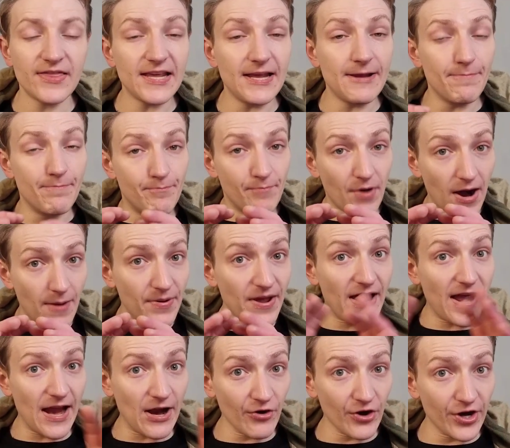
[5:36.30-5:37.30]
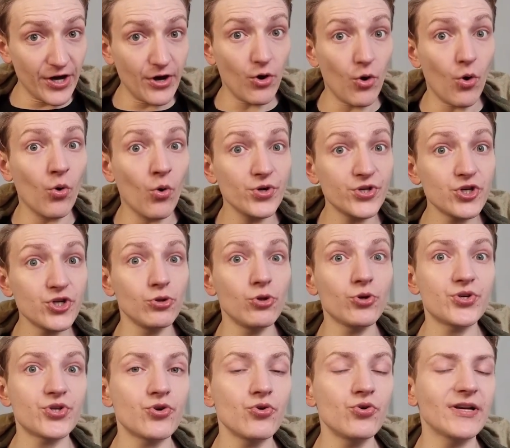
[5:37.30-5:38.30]
bumper area also looks
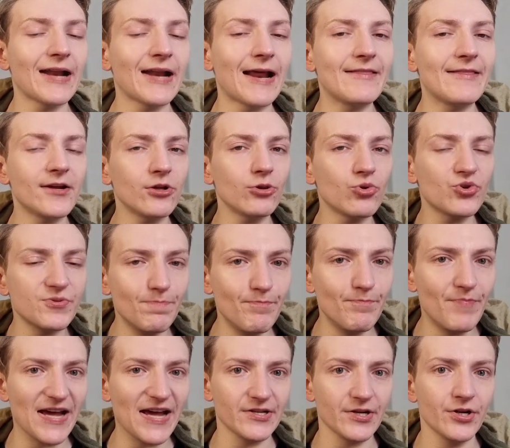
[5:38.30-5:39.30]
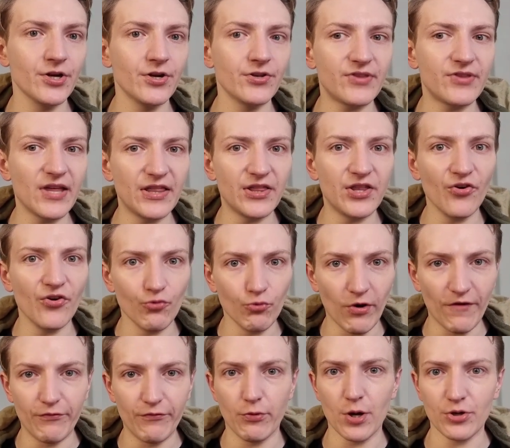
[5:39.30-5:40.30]
good, and I think it looks better than the
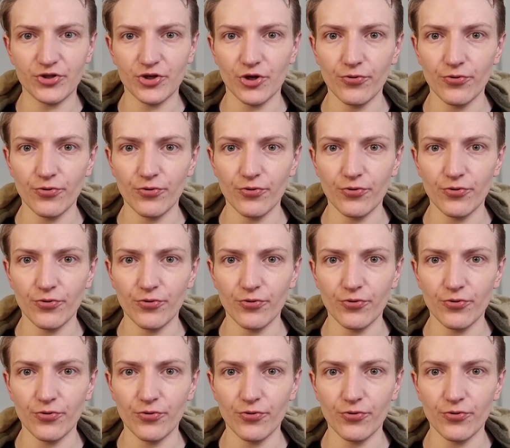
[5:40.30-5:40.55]
Revuelto.